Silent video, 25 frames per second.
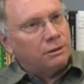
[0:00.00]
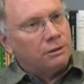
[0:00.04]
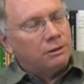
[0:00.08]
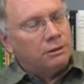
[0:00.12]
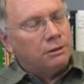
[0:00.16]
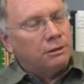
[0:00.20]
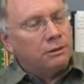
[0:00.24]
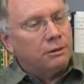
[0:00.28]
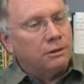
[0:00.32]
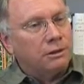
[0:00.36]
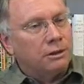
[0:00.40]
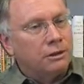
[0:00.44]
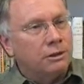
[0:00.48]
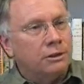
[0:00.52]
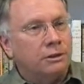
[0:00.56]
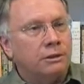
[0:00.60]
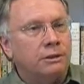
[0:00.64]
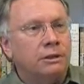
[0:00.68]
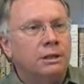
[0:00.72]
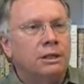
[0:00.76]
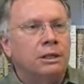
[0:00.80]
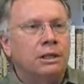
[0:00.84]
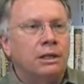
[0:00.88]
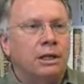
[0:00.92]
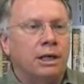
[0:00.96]

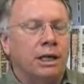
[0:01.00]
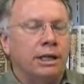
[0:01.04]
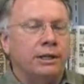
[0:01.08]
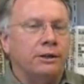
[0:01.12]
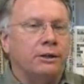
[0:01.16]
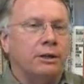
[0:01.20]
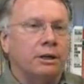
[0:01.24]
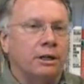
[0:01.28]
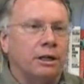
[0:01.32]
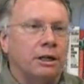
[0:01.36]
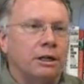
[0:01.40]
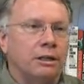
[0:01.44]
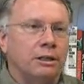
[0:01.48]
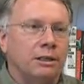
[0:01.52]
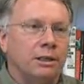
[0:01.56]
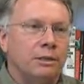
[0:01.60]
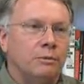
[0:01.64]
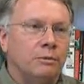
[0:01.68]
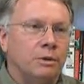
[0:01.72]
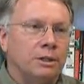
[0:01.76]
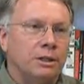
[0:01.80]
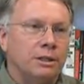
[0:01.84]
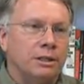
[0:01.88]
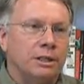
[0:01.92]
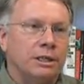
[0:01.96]
girl. And not only
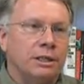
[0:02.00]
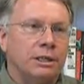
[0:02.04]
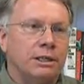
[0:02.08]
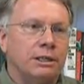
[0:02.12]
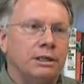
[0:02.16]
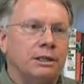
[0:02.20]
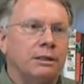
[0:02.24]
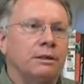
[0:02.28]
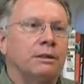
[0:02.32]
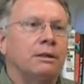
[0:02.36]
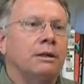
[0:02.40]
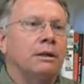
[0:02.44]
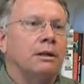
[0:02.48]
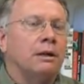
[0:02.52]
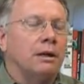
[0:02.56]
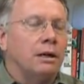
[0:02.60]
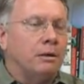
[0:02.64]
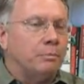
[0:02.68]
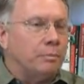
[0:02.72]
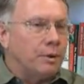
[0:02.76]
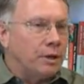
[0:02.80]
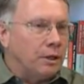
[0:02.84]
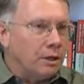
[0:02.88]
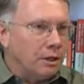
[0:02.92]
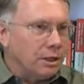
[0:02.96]
were there
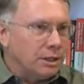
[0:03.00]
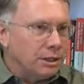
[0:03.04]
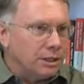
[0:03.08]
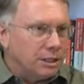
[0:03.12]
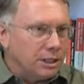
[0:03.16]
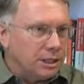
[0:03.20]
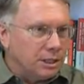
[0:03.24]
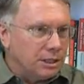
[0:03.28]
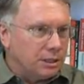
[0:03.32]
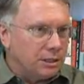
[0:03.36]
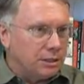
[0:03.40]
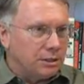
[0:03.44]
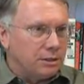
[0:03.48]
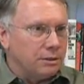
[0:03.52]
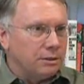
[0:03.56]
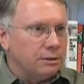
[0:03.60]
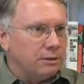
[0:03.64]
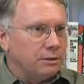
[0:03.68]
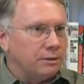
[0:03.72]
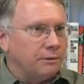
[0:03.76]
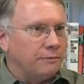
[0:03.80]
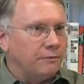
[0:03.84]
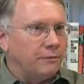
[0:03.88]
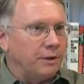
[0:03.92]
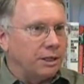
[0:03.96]
apologies to
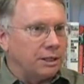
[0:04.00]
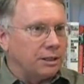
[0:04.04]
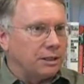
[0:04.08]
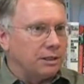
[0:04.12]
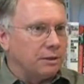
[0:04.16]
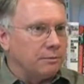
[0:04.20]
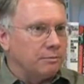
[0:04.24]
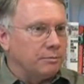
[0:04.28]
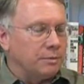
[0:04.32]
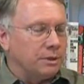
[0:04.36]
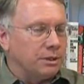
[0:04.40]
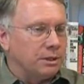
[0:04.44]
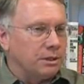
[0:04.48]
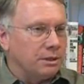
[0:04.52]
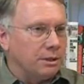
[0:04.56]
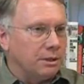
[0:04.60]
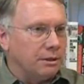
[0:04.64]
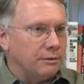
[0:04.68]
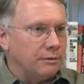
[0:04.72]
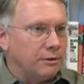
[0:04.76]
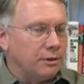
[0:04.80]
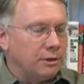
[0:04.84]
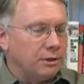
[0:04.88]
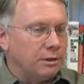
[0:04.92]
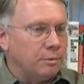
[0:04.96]
the victims
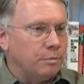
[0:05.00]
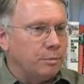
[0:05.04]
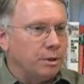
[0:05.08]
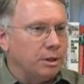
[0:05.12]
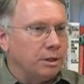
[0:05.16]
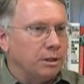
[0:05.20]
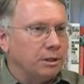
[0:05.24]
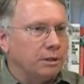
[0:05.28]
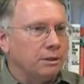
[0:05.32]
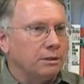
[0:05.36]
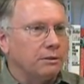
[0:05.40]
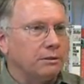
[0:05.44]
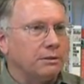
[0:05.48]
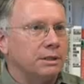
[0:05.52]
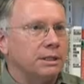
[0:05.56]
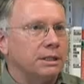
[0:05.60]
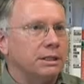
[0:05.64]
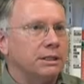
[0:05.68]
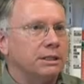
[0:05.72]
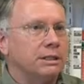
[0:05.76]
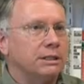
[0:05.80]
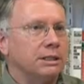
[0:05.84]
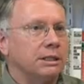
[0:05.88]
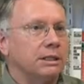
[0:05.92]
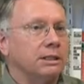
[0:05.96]
of her
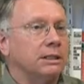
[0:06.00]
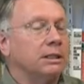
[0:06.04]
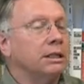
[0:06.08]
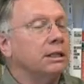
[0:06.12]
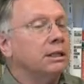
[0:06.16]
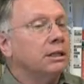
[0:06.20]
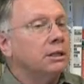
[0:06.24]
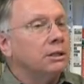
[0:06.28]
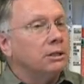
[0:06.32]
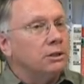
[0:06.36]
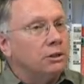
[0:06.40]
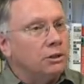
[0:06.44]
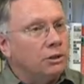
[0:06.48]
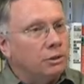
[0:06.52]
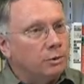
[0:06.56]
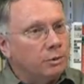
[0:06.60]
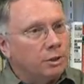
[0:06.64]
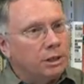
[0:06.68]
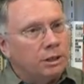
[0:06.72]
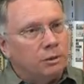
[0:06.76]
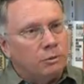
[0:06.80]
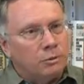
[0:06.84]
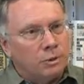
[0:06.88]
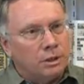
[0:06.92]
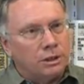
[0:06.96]
burglaries and
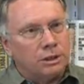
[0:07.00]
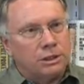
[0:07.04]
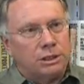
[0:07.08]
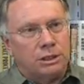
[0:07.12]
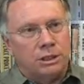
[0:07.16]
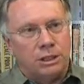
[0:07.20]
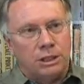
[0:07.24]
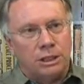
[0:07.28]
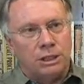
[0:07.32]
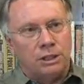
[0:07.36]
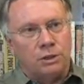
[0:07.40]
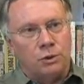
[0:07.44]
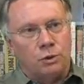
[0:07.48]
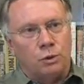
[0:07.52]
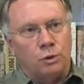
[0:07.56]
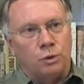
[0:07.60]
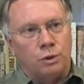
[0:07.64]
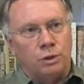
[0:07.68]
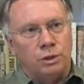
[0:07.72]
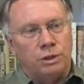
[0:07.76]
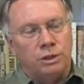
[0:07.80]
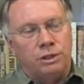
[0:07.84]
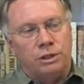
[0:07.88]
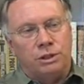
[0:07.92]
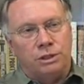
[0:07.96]
doing what she
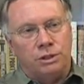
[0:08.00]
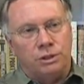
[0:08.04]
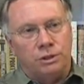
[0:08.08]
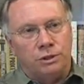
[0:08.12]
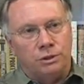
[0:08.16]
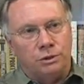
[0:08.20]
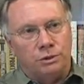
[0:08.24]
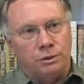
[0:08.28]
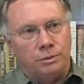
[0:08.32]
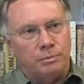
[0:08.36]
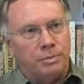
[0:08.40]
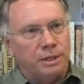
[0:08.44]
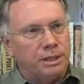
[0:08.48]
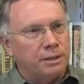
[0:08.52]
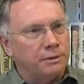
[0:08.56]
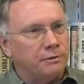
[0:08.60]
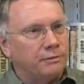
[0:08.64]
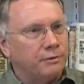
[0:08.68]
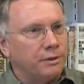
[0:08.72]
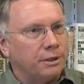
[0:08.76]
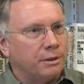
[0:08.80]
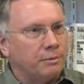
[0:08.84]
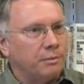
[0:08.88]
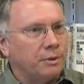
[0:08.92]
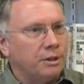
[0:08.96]
could to do a bit
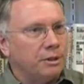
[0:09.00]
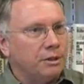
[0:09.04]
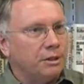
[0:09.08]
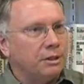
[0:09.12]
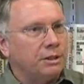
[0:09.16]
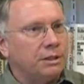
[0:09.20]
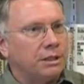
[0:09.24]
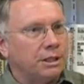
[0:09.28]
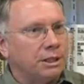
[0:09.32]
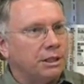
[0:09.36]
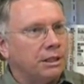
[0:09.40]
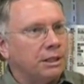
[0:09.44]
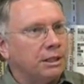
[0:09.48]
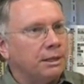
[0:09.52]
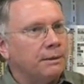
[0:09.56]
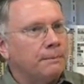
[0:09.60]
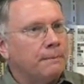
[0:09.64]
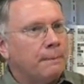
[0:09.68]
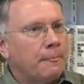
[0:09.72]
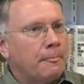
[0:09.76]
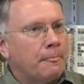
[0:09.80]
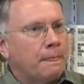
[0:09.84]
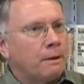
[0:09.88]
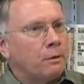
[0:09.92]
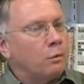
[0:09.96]
of community
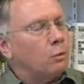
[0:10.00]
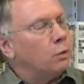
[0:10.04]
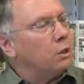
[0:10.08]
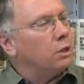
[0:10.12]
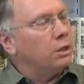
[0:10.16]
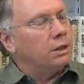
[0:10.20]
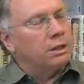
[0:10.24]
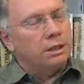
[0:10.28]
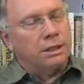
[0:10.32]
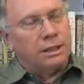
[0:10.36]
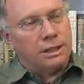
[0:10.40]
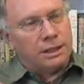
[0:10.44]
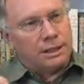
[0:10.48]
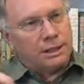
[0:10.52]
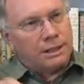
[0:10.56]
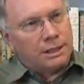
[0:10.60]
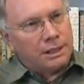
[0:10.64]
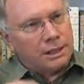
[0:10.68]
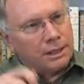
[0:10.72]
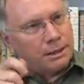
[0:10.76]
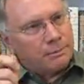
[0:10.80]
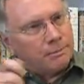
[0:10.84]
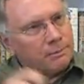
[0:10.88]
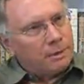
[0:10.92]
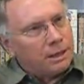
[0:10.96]
work. I
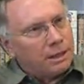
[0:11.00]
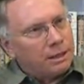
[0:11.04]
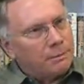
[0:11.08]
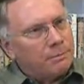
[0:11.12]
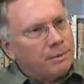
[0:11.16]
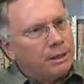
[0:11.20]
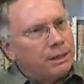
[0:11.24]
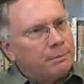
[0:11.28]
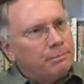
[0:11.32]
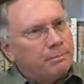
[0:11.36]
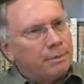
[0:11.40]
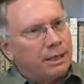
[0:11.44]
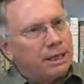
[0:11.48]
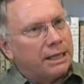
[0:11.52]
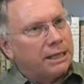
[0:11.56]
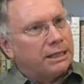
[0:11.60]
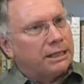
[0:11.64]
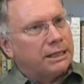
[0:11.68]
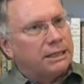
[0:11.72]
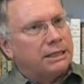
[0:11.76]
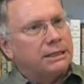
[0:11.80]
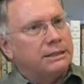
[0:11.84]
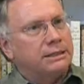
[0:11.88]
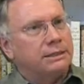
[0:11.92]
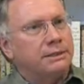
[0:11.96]
think it might have been
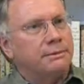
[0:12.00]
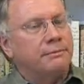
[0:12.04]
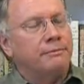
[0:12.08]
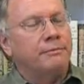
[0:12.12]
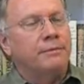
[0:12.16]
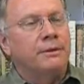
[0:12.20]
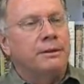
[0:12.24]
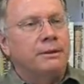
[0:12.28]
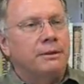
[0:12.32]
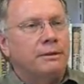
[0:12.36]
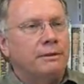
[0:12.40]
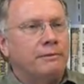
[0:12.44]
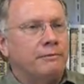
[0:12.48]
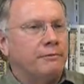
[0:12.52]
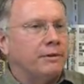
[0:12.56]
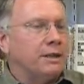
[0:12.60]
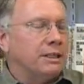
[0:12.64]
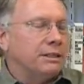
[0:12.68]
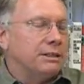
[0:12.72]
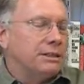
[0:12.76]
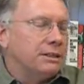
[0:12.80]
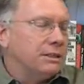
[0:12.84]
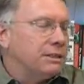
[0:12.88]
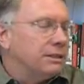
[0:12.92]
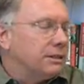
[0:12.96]
painting some
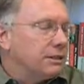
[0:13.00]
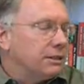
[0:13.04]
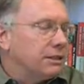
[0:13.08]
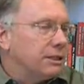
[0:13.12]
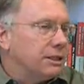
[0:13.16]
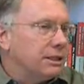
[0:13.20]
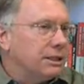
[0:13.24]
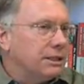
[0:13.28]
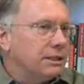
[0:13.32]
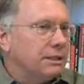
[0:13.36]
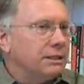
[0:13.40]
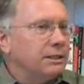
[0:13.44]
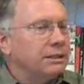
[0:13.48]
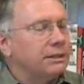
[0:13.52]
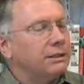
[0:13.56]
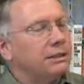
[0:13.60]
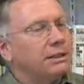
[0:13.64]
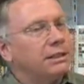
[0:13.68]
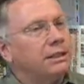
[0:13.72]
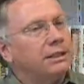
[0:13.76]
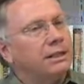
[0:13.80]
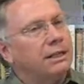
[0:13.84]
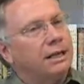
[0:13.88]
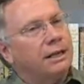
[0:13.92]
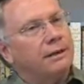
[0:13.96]
fences. She
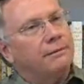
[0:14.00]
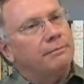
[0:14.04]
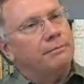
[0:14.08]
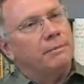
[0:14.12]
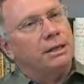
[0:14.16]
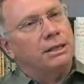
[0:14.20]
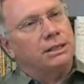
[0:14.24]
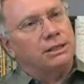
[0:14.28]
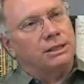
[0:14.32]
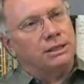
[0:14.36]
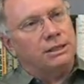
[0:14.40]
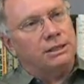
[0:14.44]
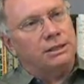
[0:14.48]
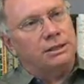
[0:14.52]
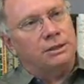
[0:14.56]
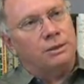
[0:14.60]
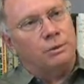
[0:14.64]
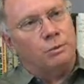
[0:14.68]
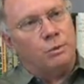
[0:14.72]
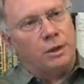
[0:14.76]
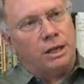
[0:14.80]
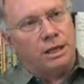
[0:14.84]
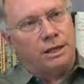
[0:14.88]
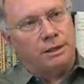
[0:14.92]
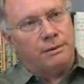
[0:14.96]
didn't have much in
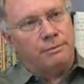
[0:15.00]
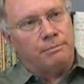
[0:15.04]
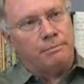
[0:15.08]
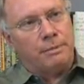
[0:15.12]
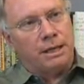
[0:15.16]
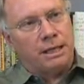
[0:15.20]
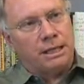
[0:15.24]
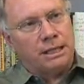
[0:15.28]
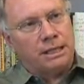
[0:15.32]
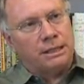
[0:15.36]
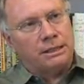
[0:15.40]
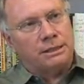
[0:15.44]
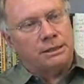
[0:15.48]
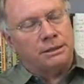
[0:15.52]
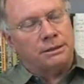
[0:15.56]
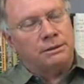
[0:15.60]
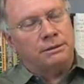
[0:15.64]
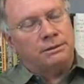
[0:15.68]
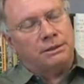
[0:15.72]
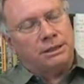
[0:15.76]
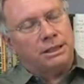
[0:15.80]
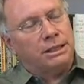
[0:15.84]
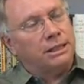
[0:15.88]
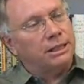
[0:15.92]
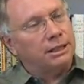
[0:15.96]
the way of money
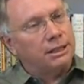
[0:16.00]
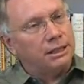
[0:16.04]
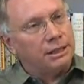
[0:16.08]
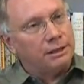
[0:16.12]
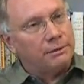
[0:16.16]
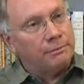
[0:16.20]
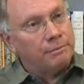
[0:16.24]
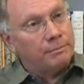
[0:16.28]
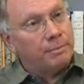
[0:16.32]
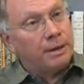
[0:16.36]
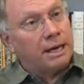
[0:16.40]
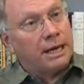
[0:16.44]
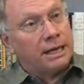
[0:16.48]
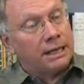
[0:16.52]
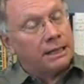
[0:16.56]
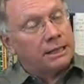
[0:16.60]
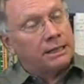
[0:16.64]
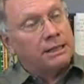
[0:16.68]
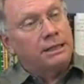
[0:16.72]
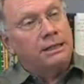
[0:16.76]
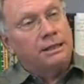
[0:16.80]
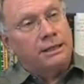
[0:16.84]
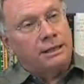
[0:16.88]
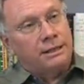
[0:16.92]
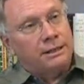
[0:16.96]
she could give back
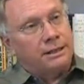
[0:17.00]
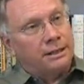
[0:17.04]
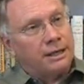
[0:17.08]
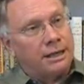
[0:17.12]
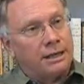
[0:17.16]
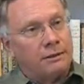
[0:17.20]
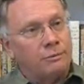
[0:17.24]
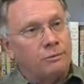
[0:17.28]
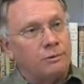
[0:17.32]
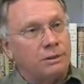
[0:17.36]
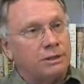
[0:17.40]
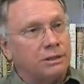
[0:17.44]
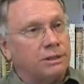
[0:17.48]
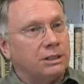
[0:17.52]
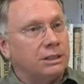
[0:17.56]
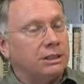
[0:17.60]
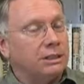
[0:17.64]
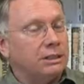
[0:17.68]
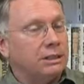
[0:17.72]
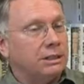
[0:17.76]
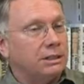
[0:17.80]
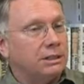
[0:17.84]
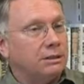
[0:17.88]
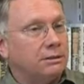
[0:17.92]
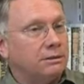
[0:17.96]
that which
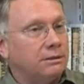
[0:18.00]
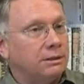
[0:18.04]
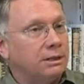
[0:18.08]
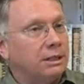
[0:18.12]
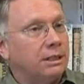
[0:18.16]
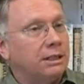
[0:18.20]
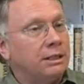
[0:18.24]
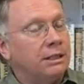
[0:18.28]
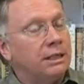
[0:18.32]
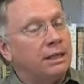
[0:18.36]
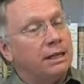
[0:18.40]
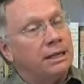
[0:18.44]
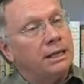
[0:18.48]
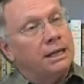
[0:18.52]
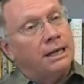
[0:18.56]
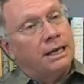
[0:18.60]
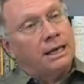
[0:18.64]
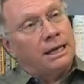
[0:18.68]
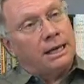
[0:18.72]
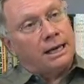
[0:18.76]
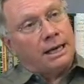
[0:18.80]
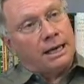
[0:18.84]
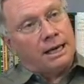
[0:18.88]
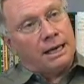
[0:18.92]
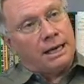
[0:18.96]
she still did
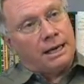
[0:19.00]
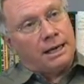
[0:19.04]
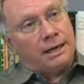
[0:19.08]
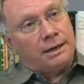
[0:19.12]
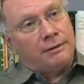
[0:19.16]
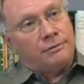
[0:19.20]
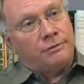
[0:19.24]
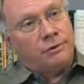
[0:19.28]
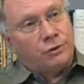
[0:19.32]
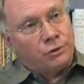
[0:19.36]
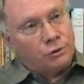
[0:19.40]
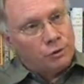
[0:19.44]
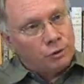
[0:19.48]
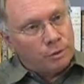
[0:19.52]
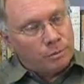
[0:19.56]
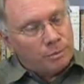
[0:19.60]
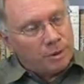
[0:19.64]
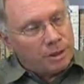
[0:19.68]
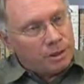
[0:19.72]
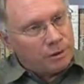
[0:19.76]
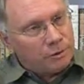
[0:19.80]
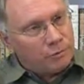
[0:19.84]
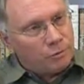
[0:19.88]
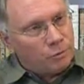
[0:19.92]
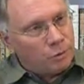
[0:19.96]
have, do a
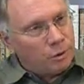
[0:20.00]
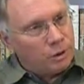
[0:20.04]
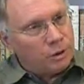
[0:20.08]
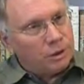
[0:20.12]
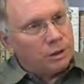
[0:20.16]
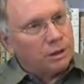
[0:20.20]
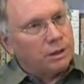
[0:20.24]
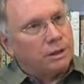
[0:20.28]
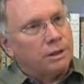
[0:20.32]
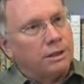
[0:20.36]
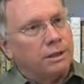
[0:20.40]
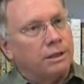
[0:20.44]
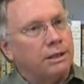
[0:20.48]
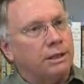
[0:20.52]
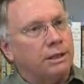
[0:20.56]
bit of work